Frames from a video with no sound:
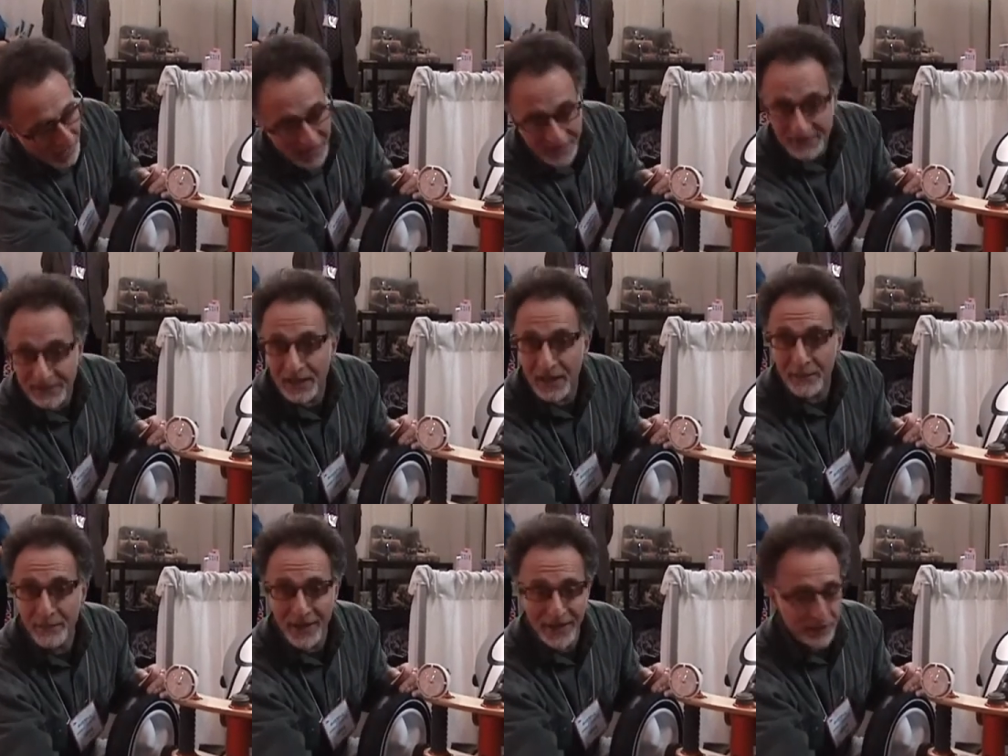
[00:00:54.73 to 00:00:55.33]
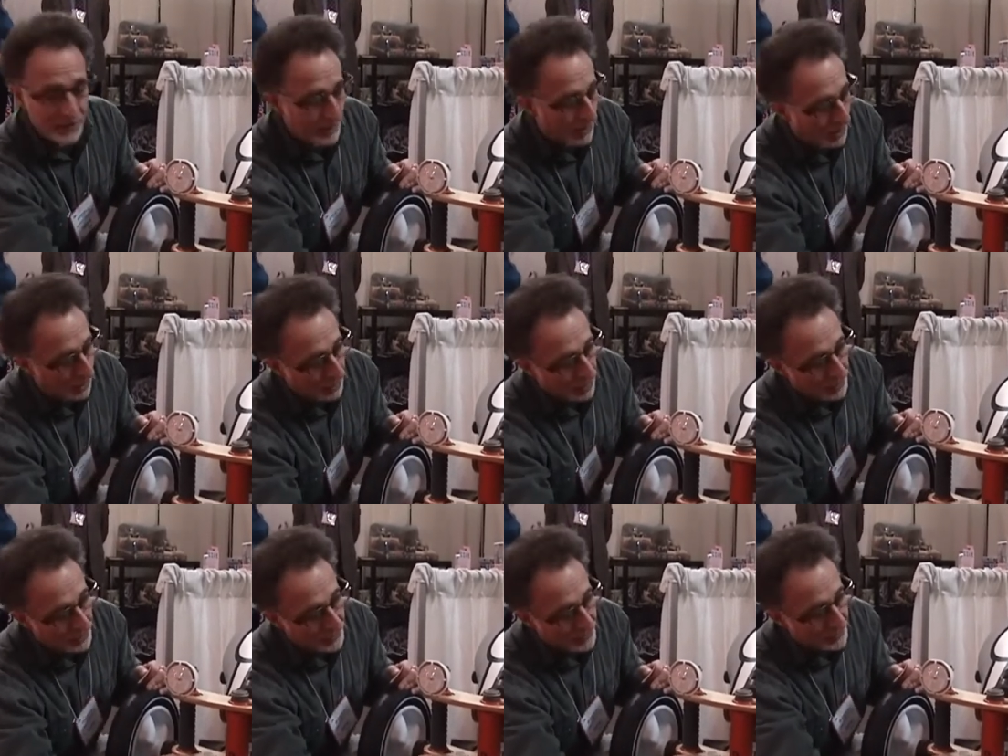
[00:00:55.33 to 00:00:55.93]
As I say, made in
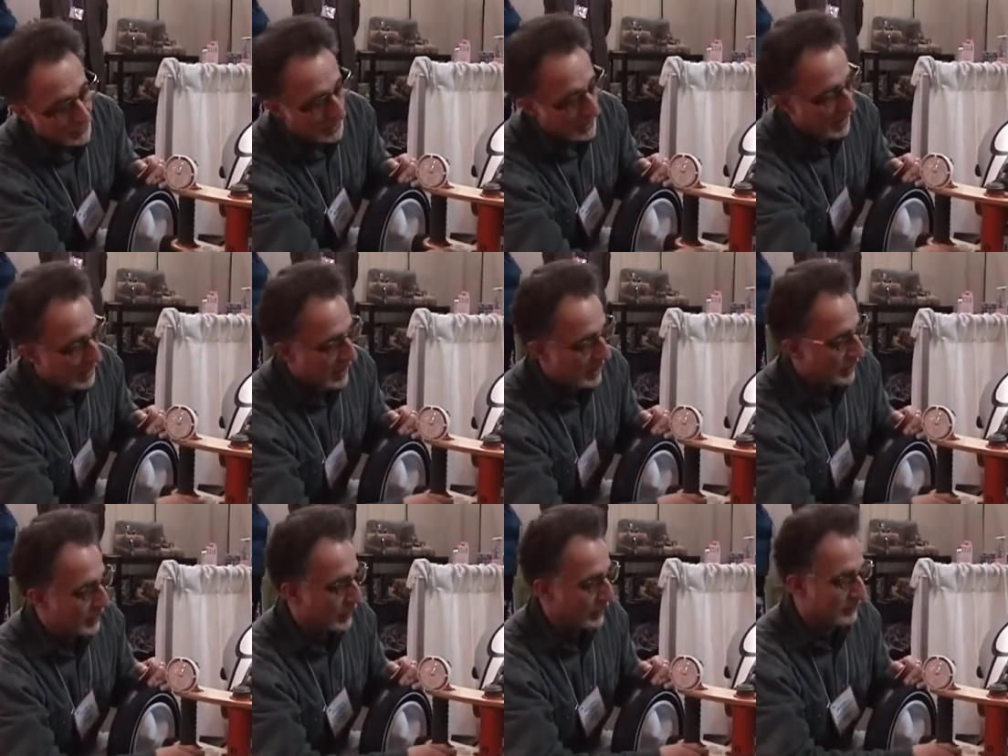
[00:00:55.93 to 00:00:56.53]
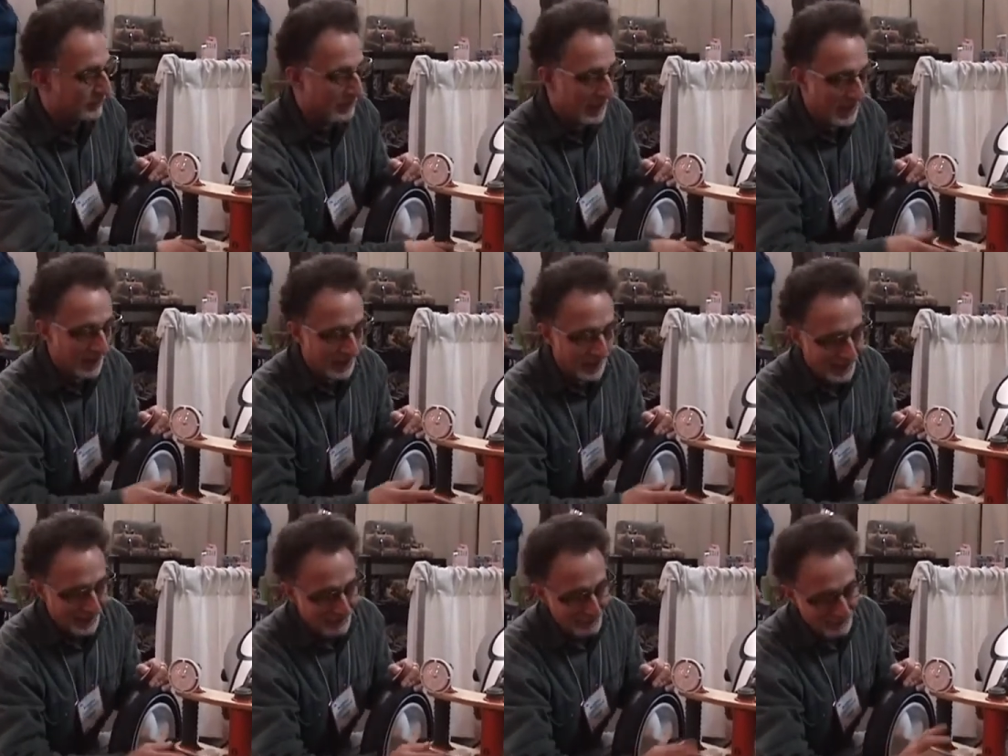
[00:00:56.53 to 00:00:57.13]
Holland, good
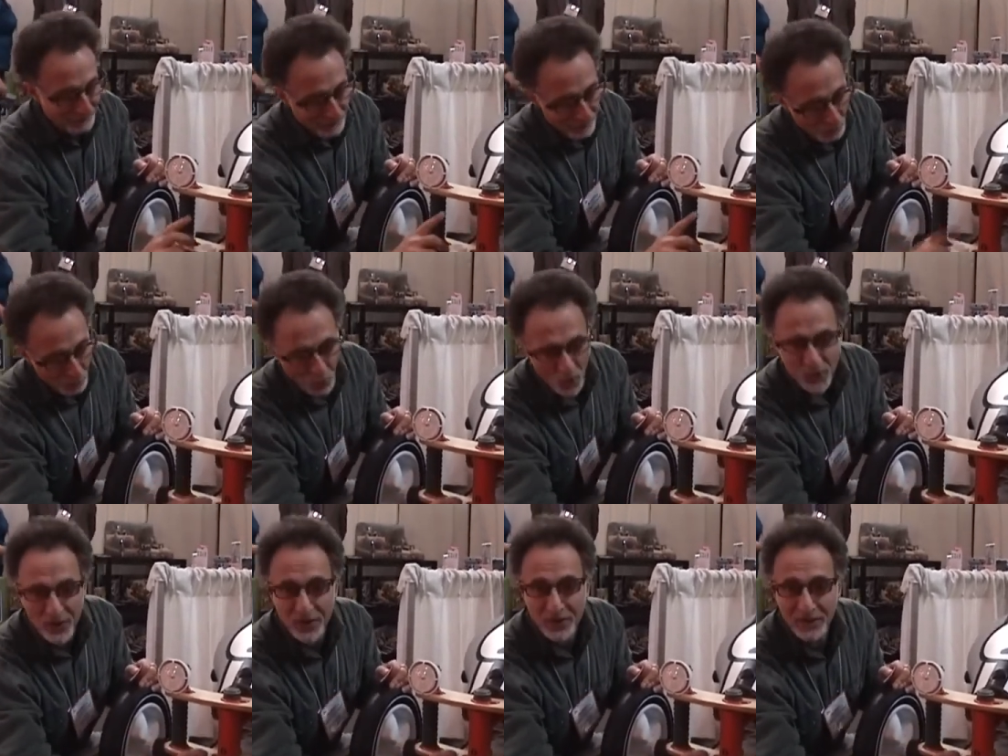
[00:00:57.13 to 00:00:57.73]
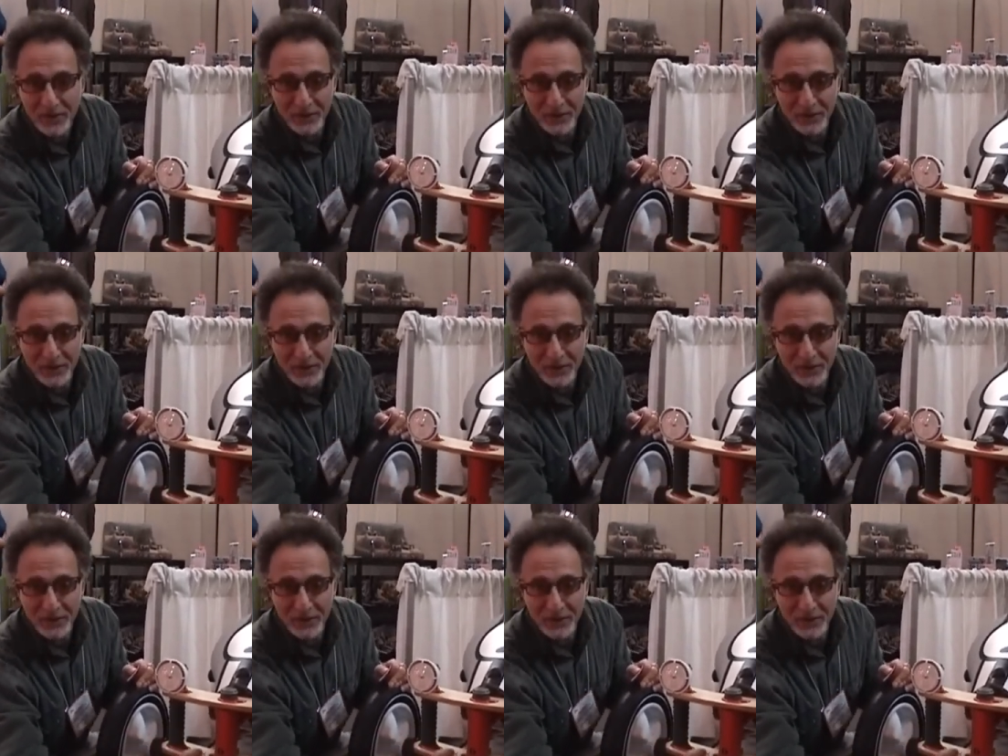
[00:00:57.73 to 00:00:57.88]
wood,